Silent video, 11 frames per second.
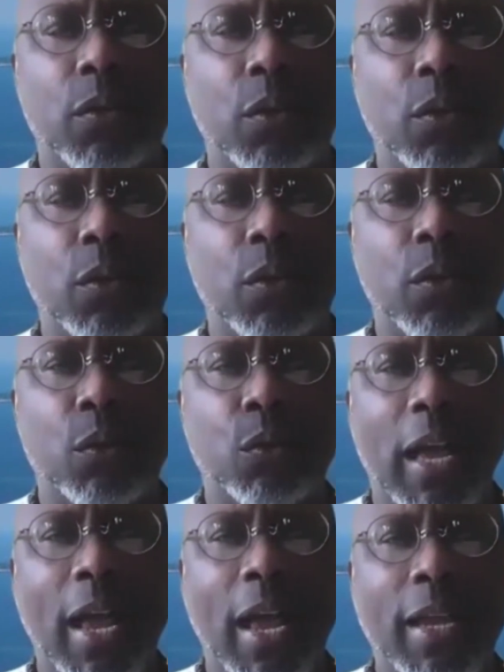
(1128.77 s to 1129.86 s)
those
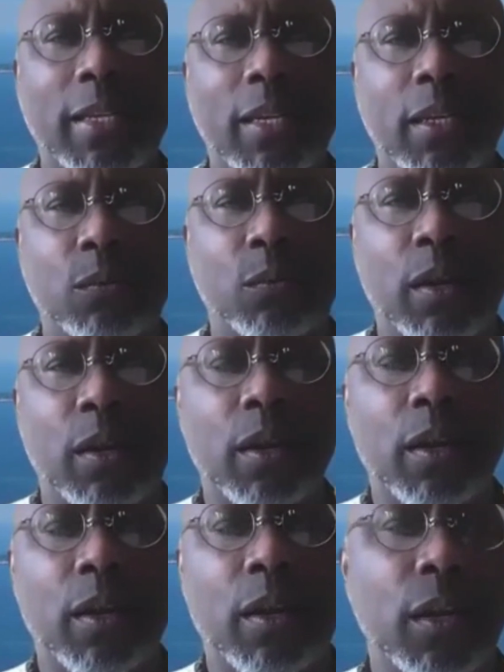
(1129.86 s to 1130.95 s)
identities
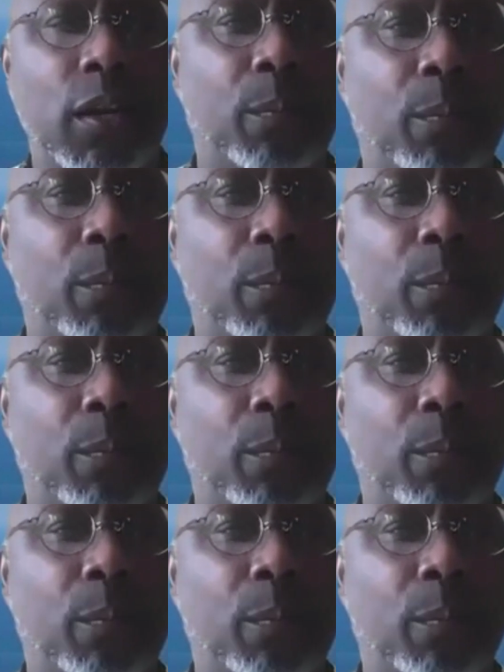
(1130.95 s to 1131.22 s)
where your